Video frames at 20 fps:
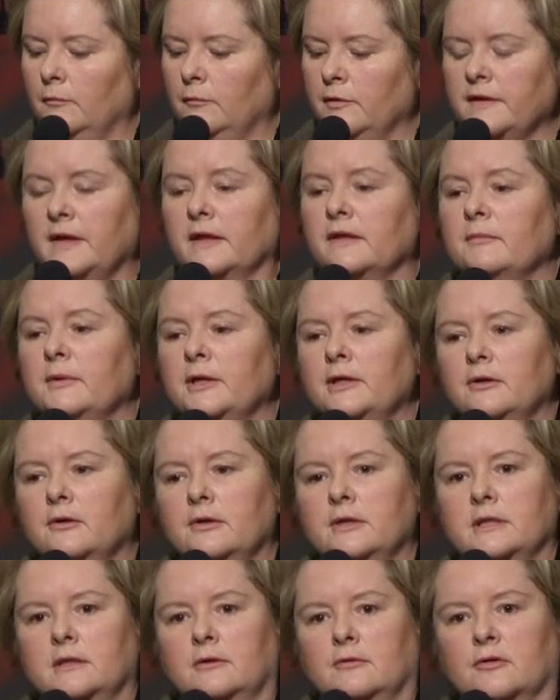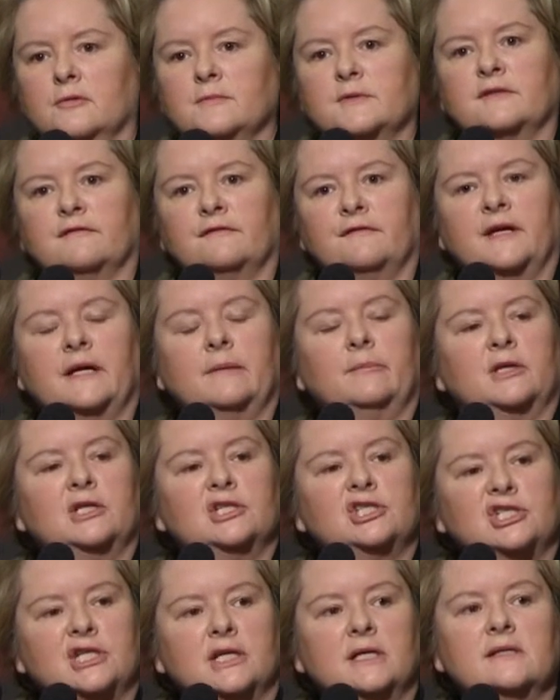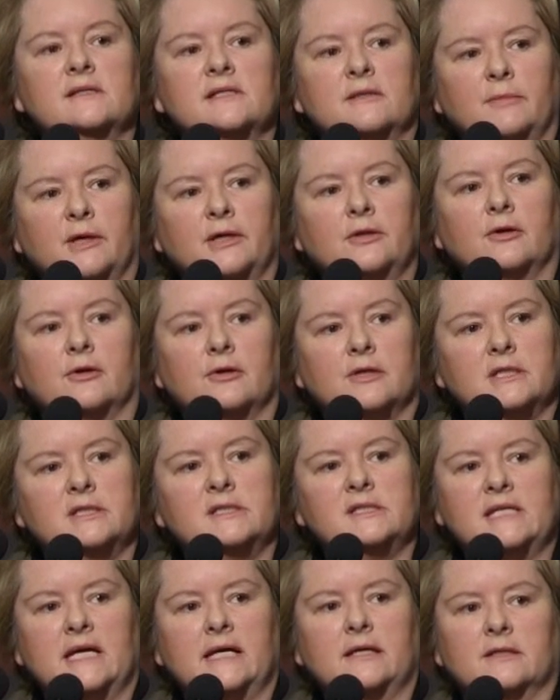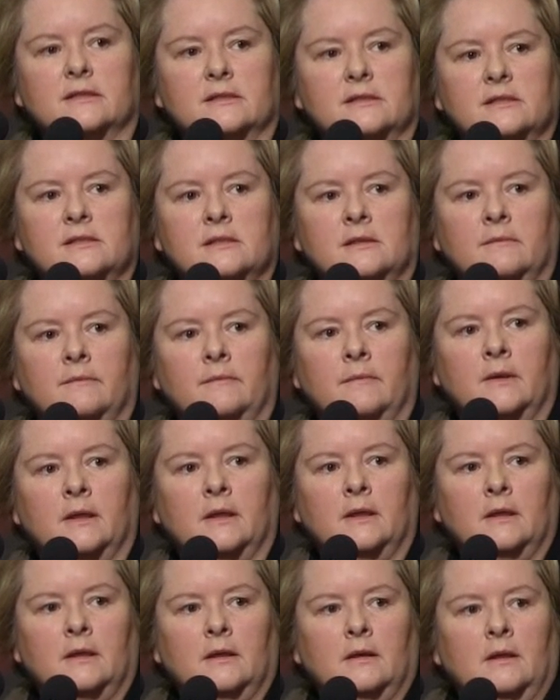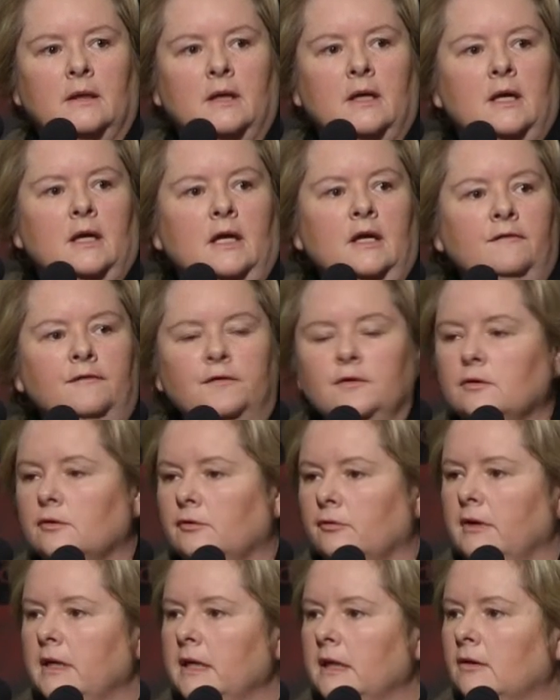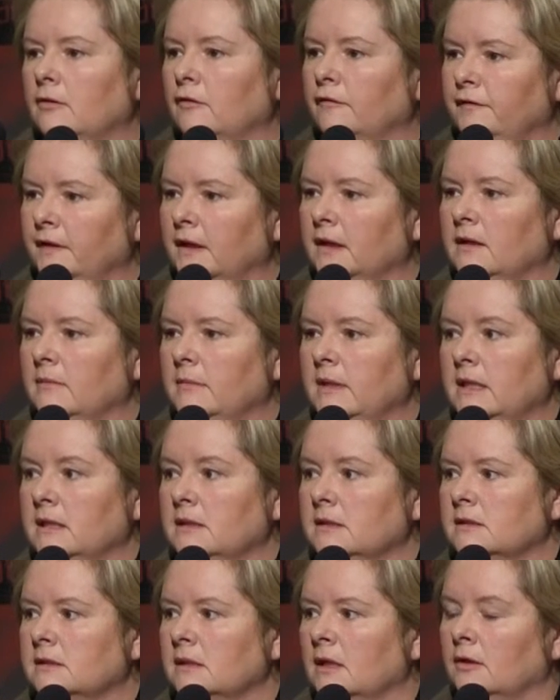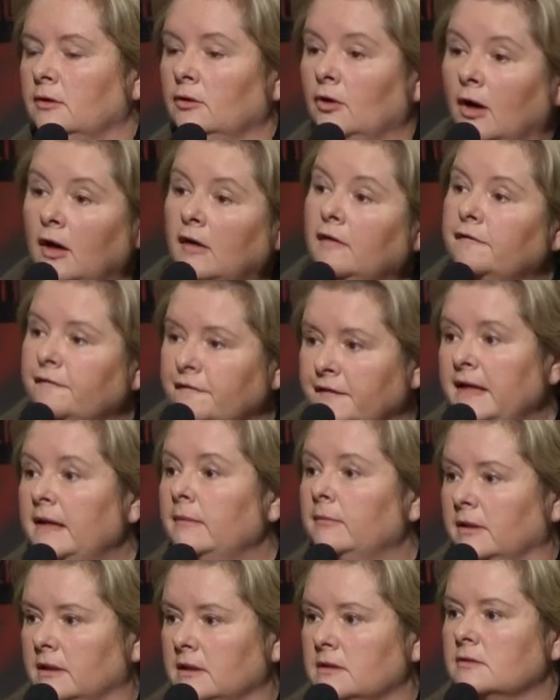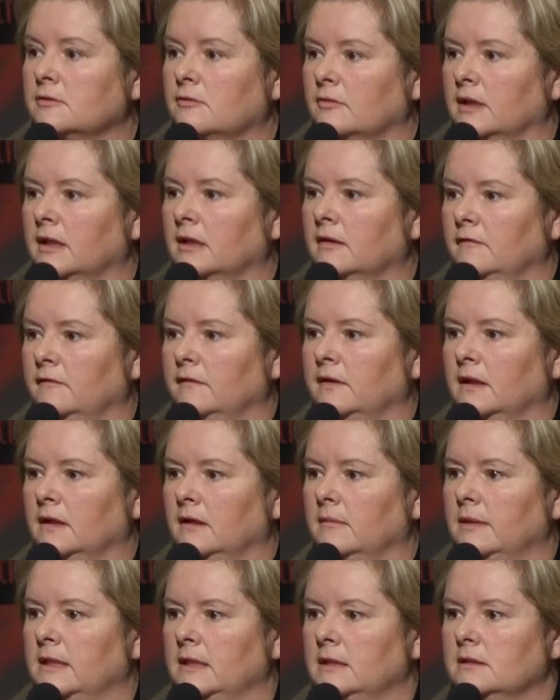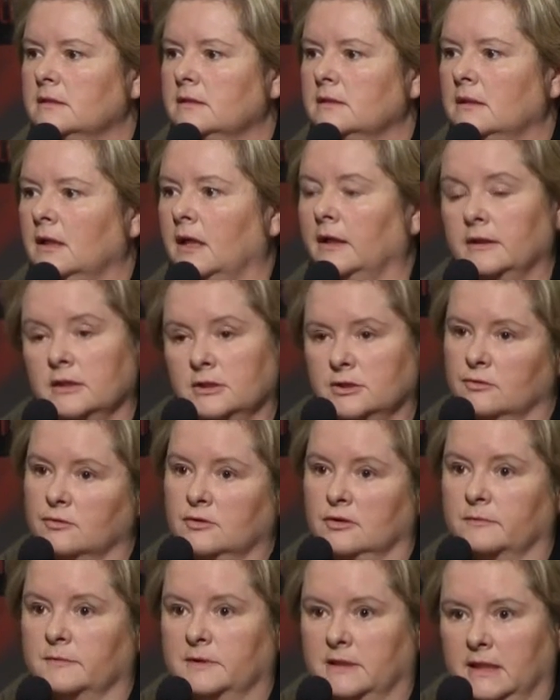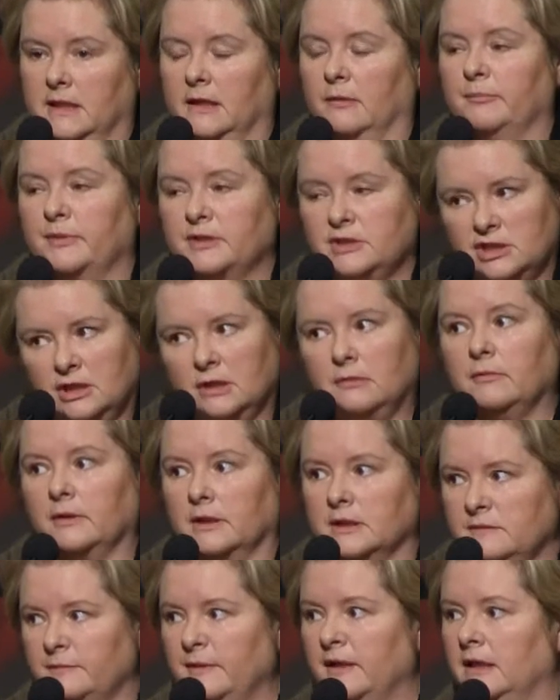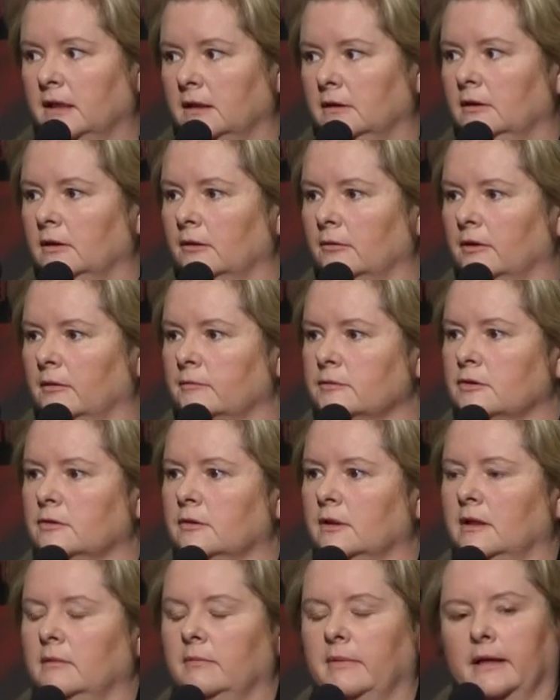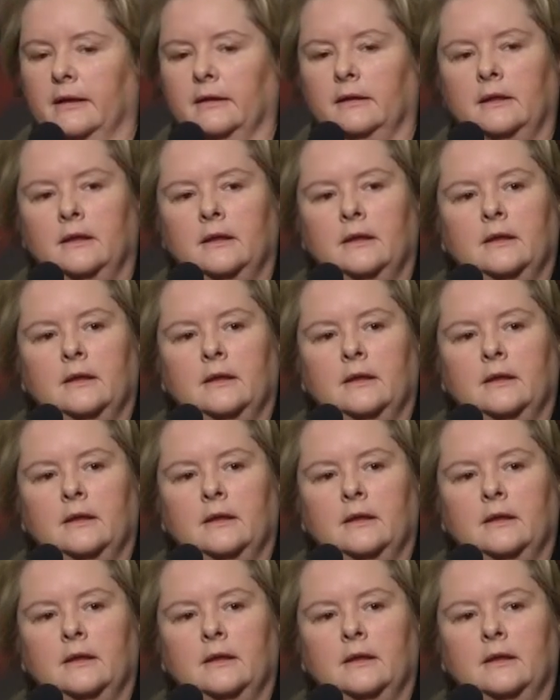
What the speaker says: with other minority groups, the family shares the minority status. If you're Greek or Vietnamese, your whole family is Greek and Vietnamese, unless you're adopted out. But generally speaking, you know what I'm talking about.